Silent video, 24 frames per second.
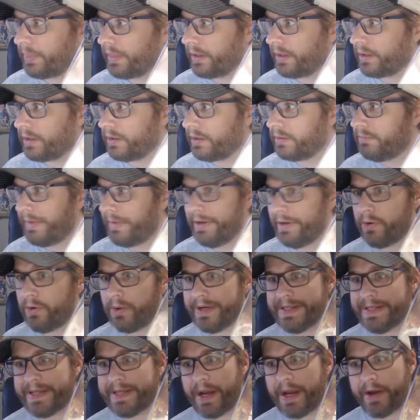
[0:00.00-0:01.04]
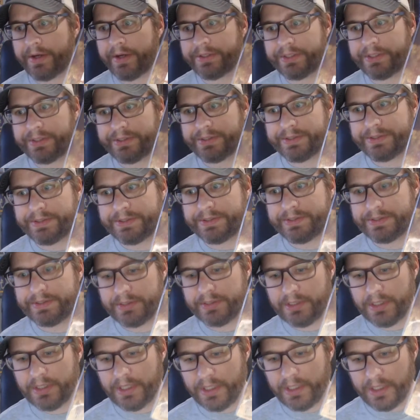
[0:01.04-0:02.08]
minority characters
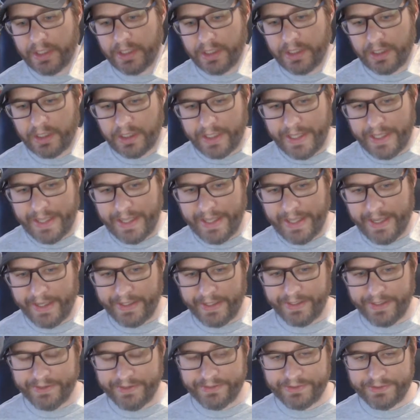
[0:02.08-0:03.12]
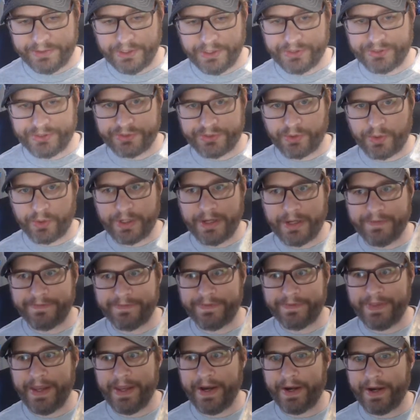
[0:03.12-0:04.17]
and just sort of
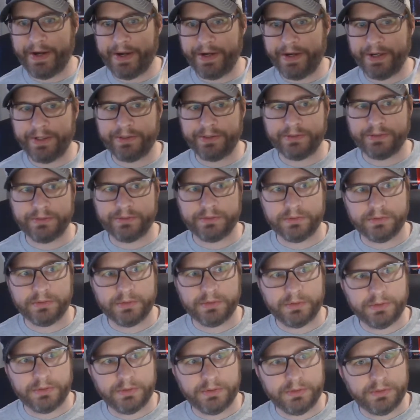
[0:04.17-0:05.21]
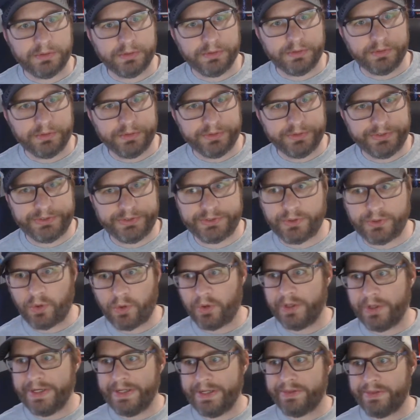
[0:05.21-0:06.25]
their
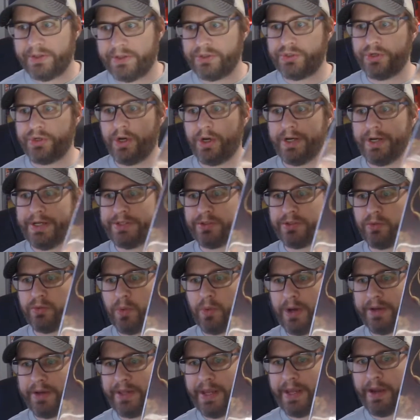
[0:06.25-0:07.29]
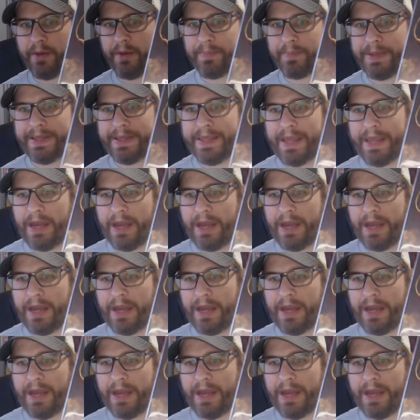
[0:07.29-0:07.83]
story and their journey to where they how they